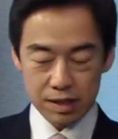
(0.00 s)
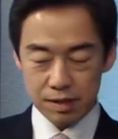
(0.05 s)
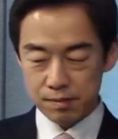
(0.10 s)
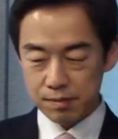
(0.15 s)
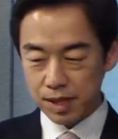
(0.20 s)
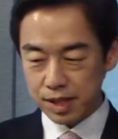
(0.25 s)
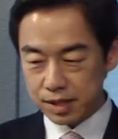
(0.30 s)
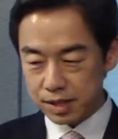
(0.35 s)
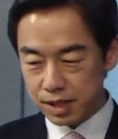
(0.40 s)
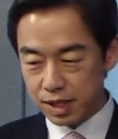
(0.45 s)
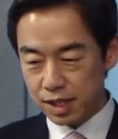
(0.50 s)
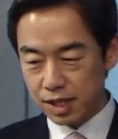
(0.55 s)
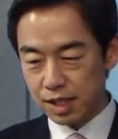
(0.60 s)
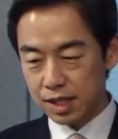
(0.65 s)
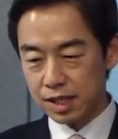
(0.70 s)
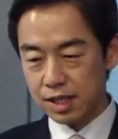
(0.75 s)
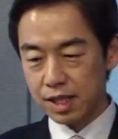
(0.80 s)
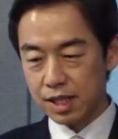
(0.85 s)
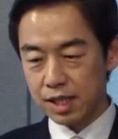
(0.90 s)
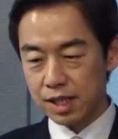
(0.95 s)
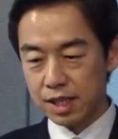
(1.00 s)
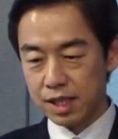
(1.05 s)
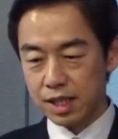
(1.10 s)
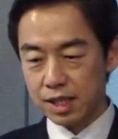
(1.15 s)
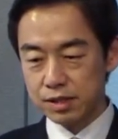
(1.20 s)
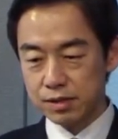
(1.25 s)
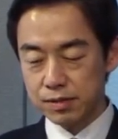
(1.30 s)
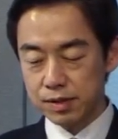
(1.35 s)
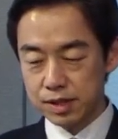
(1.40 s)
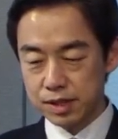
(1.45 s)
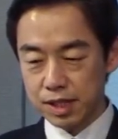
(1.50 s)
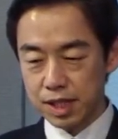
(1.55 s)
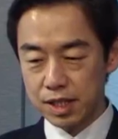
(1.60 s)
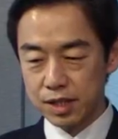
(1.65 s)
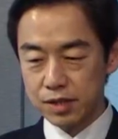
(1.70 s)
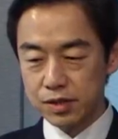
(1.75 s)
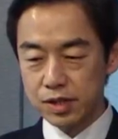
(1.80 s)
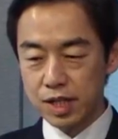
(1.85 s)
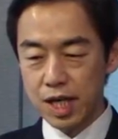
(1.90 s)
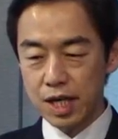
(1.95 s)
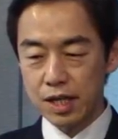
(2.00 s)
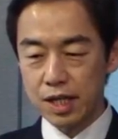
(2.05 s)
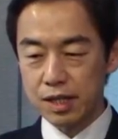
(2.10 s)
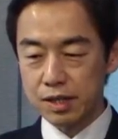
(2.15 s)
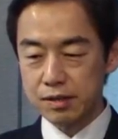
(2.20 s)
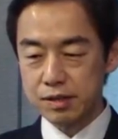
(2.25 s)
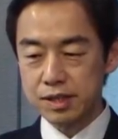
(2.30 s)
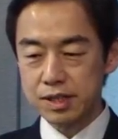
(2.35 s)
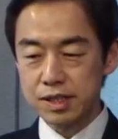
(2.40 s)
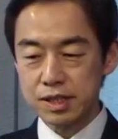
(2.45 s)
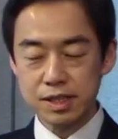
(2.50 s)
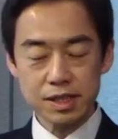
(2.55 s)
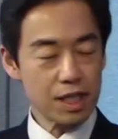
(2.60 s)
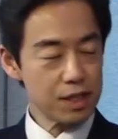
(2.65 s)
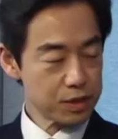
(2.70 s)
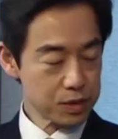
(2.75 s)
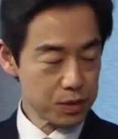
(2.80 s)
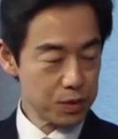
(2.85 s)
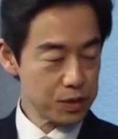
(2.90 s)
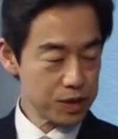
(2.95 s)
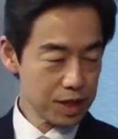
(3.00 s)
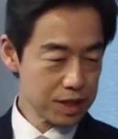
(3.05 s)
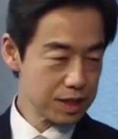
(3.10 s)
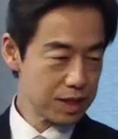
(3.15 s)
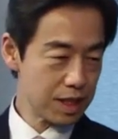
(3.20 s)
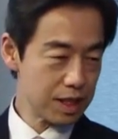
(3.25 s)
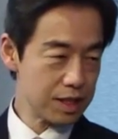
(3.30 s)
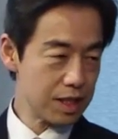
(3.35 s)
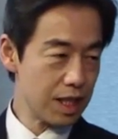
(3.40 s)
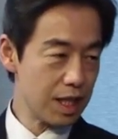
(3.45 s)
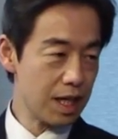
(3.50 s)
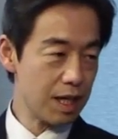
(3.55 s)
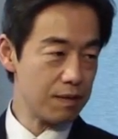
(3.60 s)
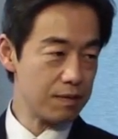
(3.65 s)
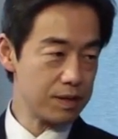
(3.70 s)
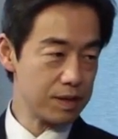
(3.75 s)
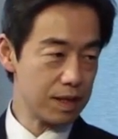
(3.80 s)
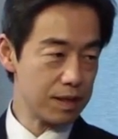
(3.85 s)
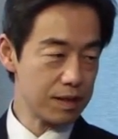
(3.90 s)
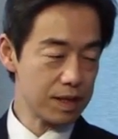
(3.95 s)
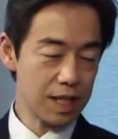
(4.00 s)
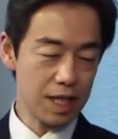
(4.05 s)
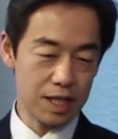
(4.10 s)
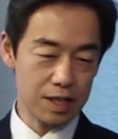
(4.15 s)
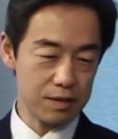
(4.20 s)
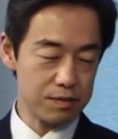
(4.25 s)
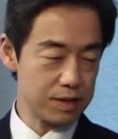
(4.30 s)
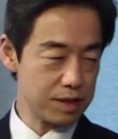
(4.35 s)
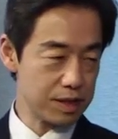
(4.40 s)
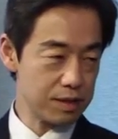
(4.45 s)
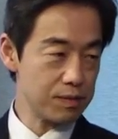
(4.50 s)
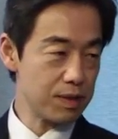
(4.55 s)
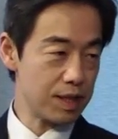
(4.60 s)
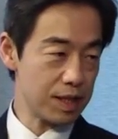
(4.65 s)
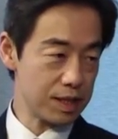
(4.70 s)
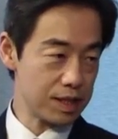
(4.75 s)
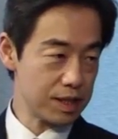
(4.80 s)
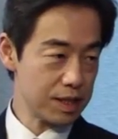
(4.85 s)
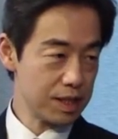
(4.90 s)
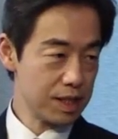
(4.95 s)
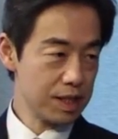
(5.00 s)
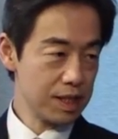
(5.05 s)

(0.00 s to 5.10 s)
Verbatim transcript: But uh, uh, as far as I know, South Koreans have kind of different